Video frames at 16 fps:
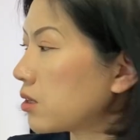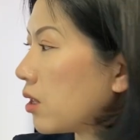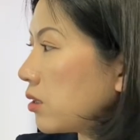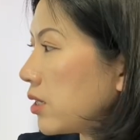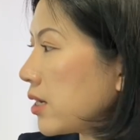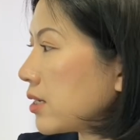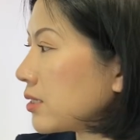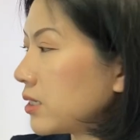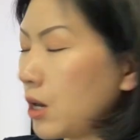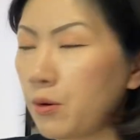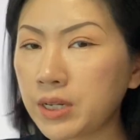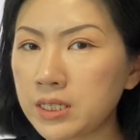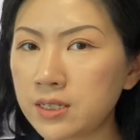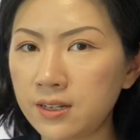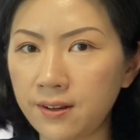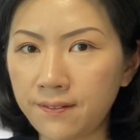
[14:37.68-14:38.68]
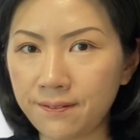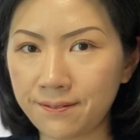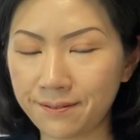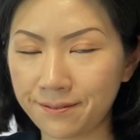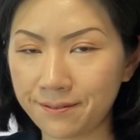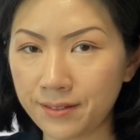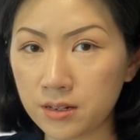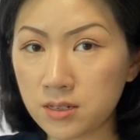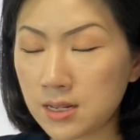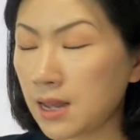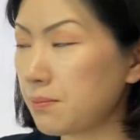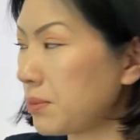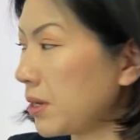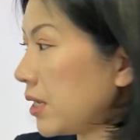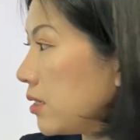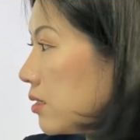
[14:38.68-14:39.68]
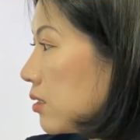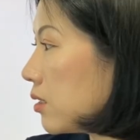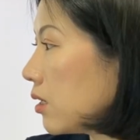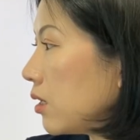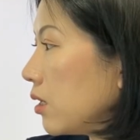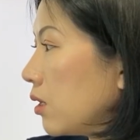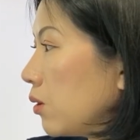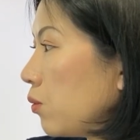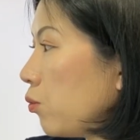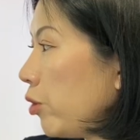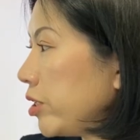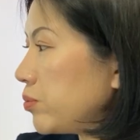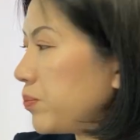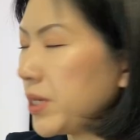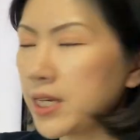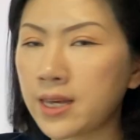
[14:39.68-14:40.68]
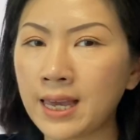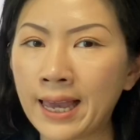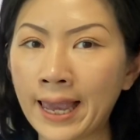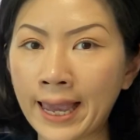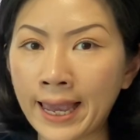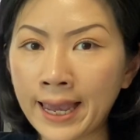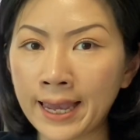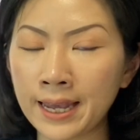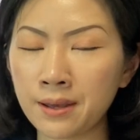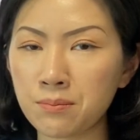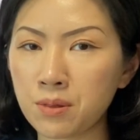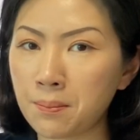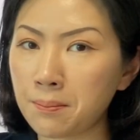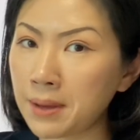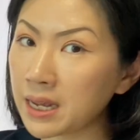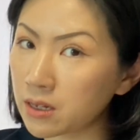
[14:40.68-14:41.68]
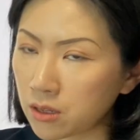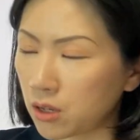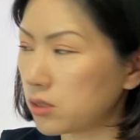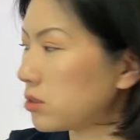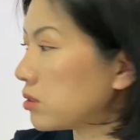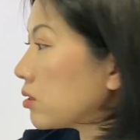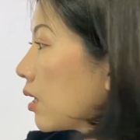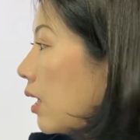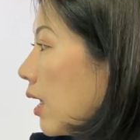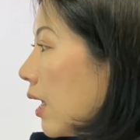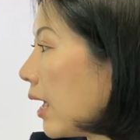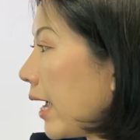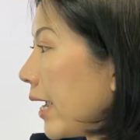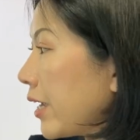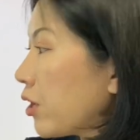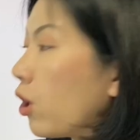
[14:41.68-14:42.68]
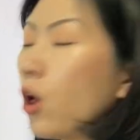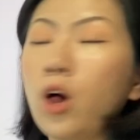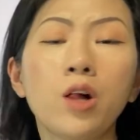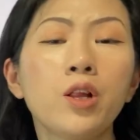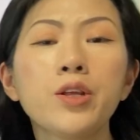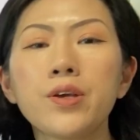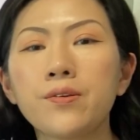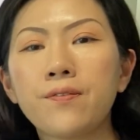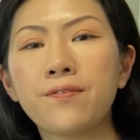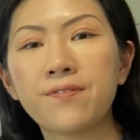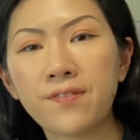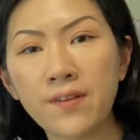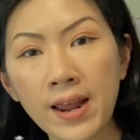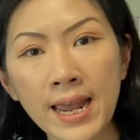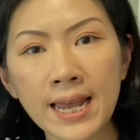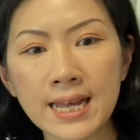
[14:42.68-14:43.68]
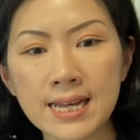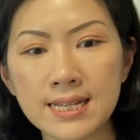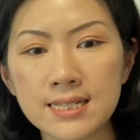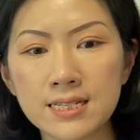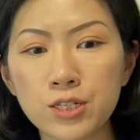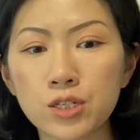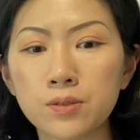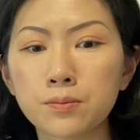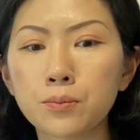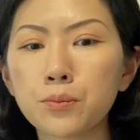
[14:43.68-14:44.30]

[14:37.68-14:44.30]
declarative statement, which became the main clause. I call you friends.